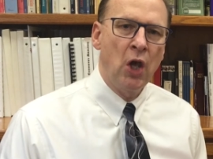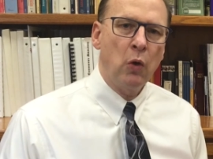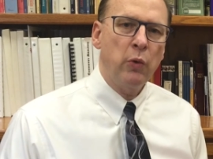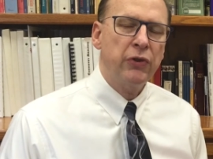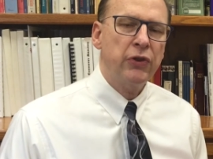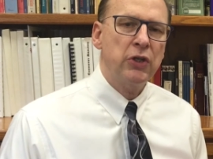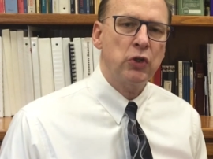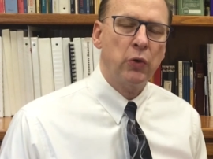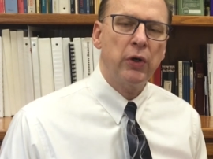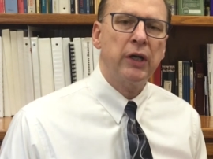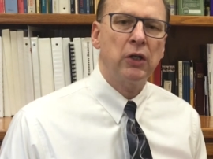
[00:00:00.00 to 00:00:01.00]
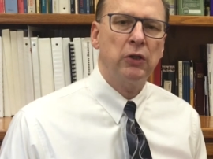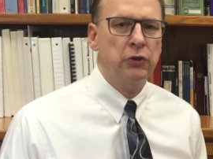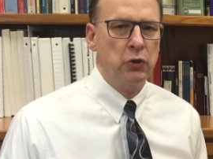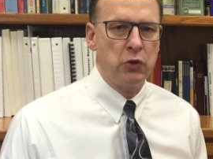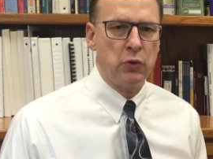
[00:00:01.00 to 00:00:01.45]
with these critical
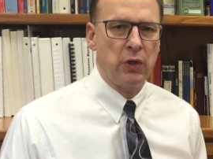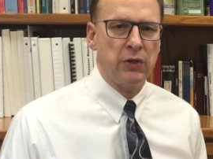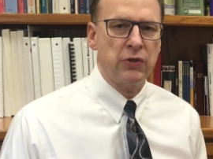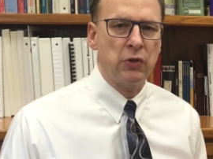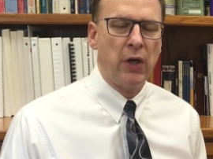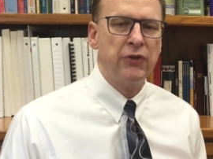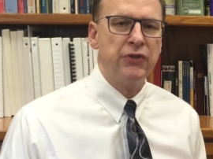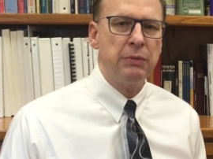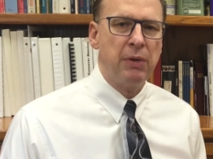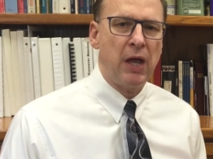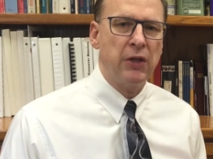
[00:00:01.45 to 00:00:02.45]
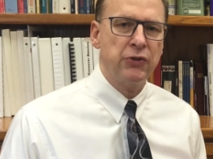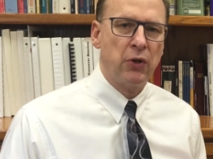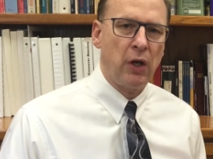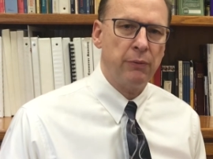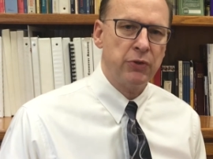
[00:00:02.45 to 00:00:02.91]
nutrients. So LC Balancer
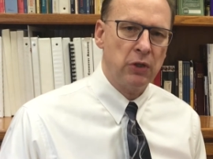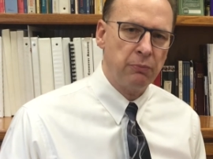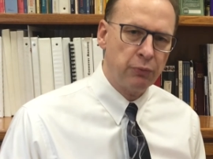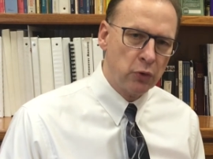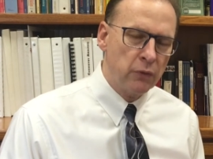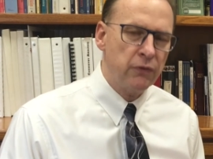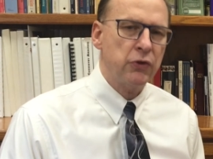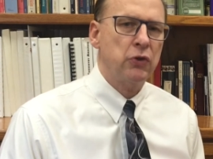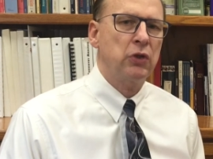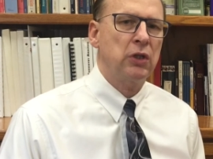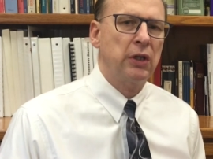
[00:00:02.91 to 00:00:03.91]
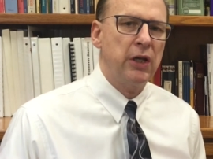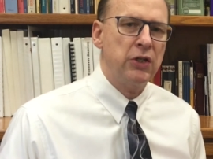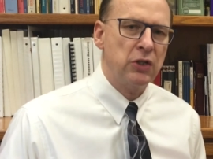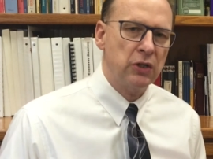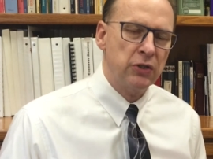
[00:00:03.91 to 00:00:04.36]
helps to improve the
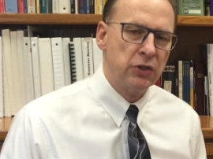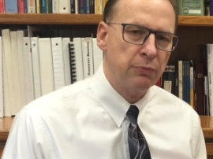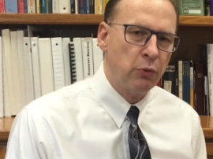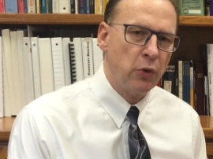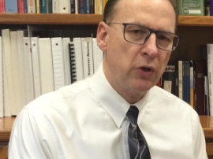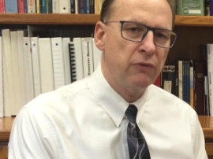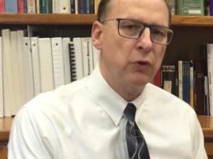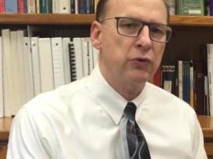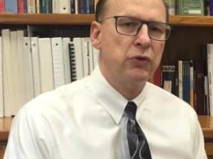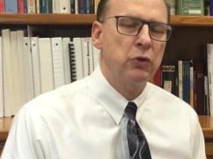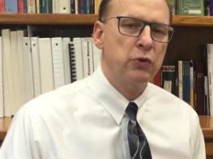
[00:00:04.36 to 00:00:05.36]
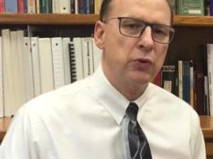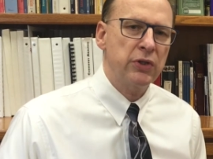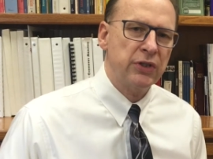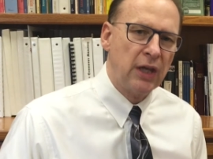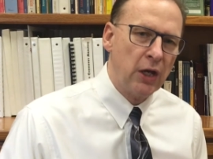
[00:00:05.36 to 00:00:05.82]
circulation and the support of those nutrients
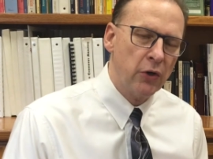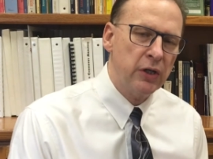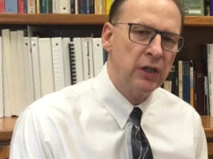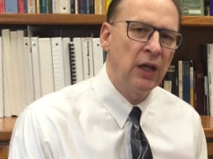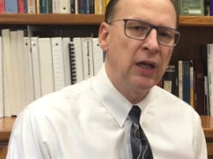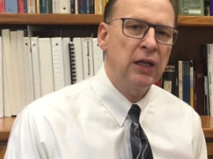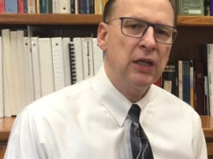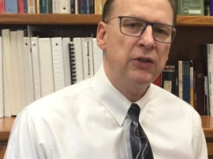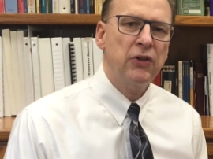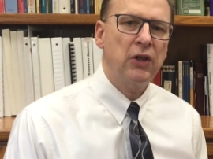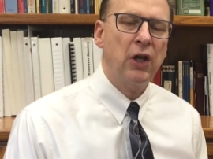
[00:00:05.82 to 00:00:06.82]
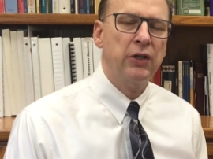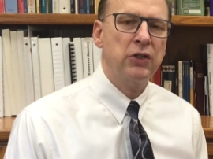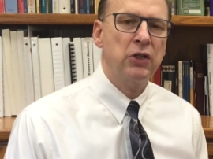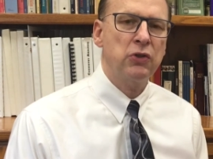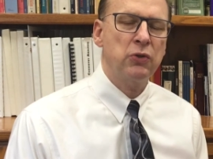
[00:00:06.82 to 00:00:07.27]
carried into the lung
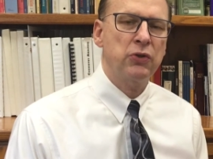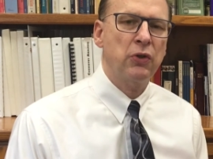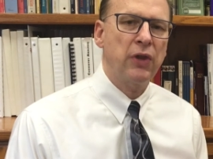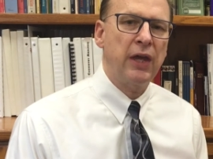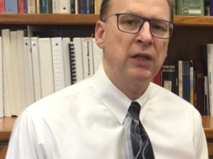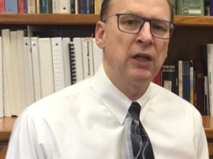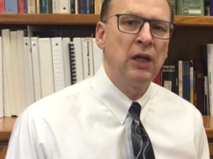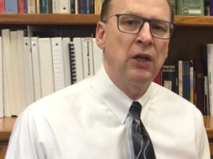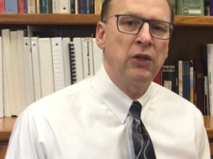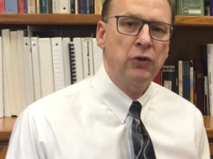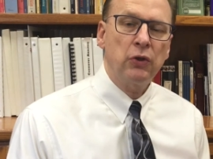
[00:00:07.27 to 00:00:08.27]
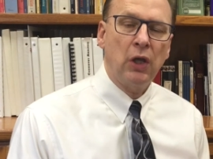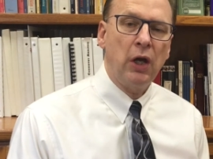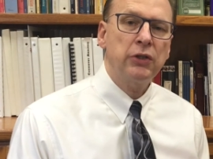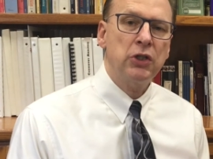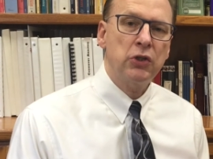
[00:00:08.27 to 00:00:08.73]
tissue so that your
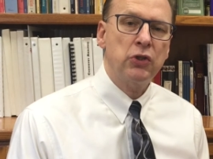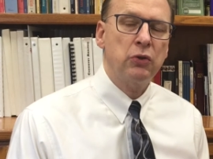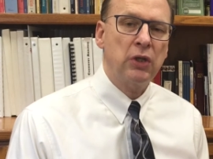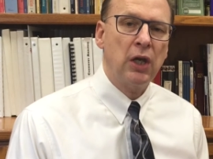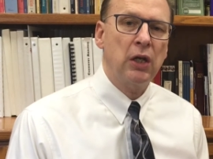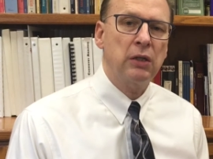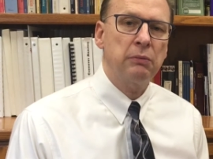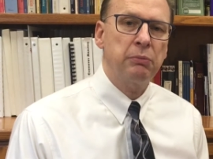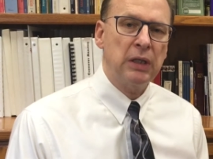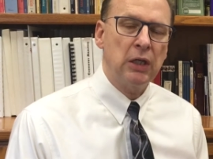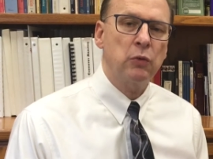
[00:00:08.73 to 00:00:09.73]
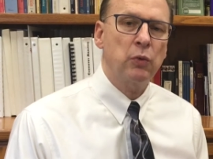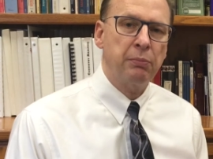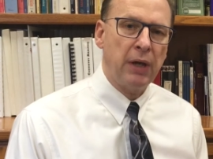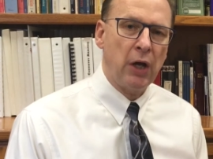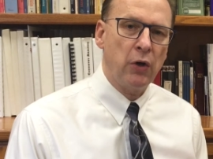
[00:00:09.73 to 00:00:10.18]
lung tissue can begin
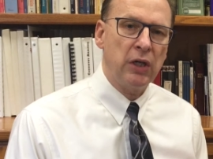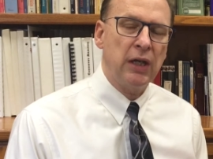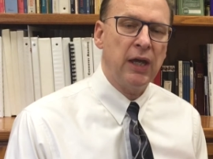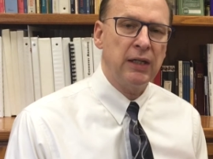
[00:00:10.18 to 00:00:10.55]
repairing and